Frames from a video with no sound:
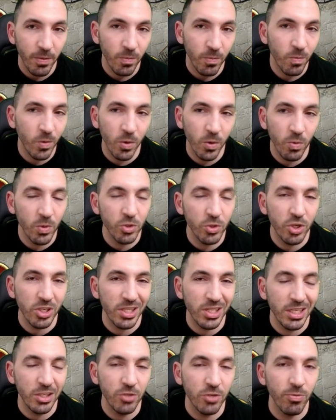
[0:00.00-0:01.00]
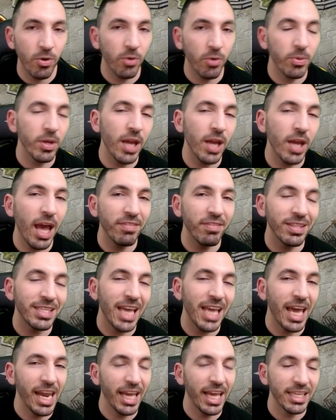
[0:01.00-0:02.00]
we'll, we'll just see tomorrow. We're going to have the
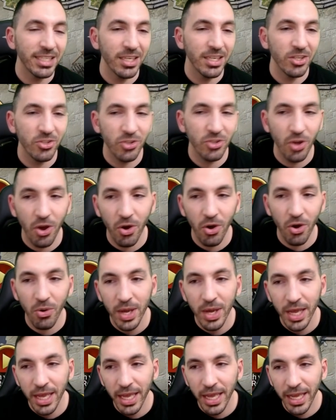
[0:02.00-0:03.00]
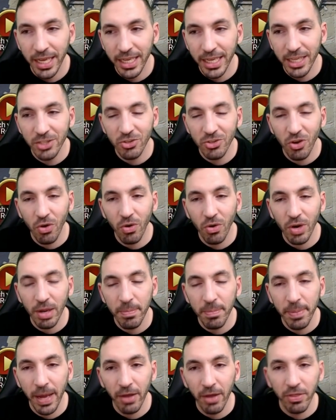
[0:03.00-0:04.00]
10Xs. So uh, it's all
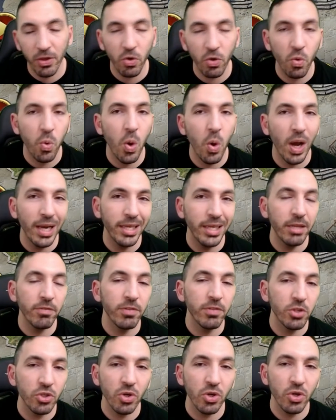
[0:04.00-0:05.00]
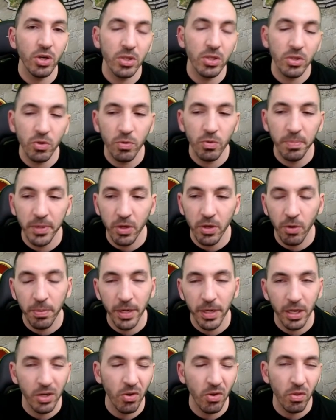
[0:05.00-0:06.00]
about the quality of the shards that you'll be
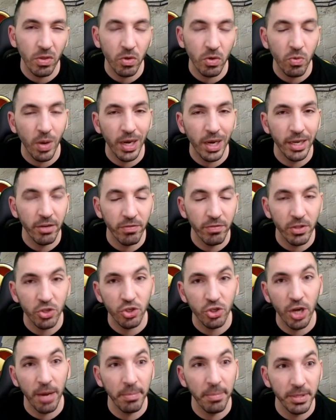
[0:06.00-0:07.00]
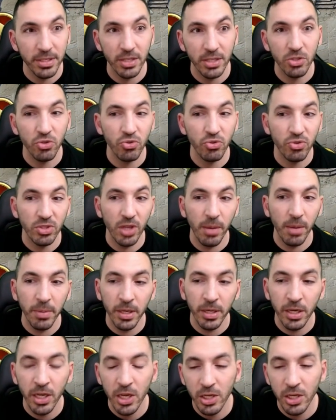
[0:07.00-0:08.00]
opening, not the quality of the champions that you
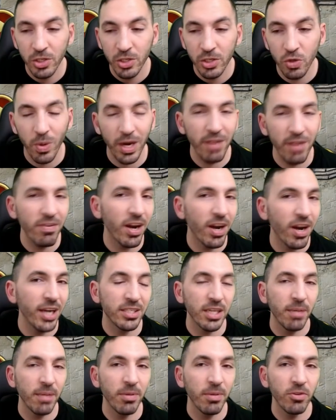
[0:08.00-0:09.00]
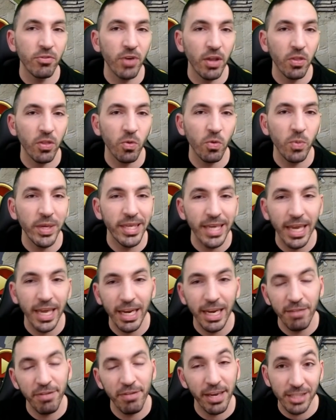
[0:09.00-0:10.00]
summon. So whatever I summon throughout the weekend,
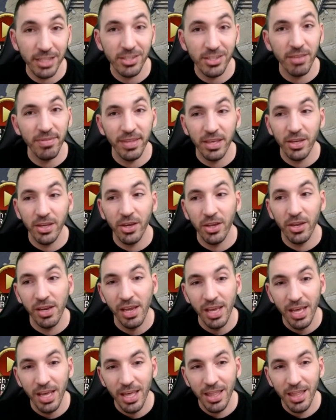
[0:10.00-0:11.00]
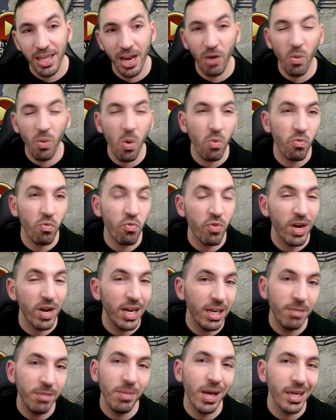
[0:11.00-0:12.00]
if I get something good, then I won't
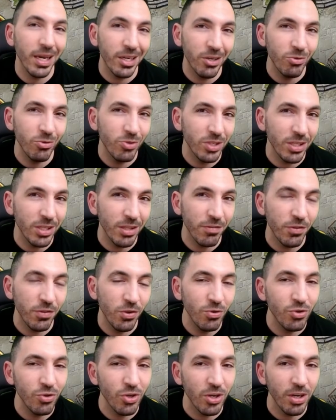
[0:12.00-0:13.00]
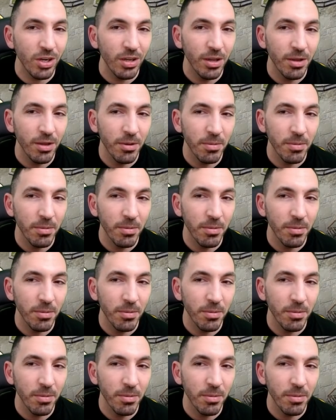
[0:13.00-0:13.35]
really mind losing the fusion.